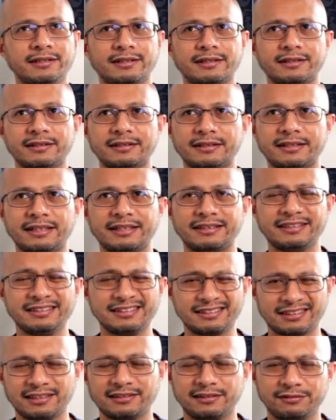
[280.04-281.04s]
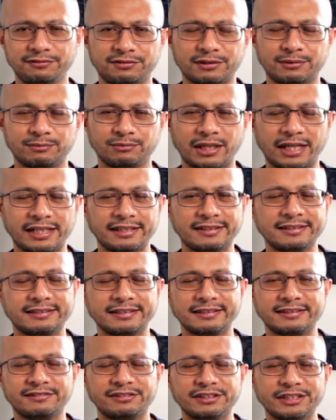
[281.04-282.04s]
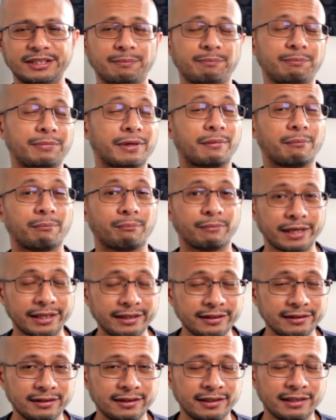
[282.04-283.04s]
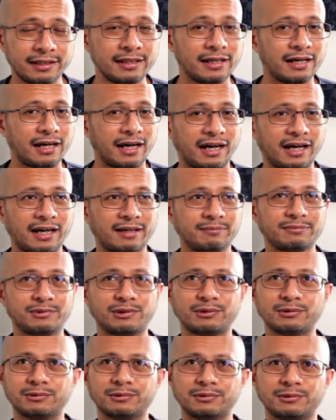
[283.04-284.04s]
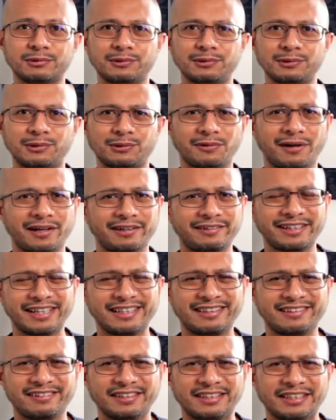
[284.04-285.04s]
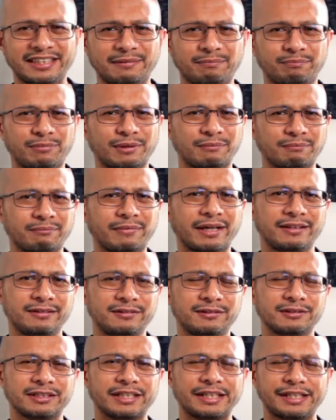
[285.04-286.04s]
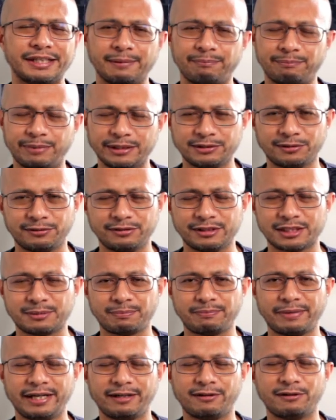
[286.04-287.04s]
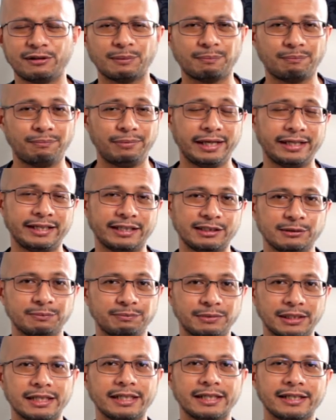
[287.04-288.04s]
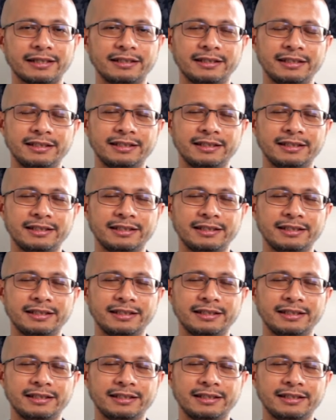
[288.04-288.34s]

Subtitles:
I think starting from RM130 per month up to RM280 per month kot. It depends on the spec or the plan yang you pilih.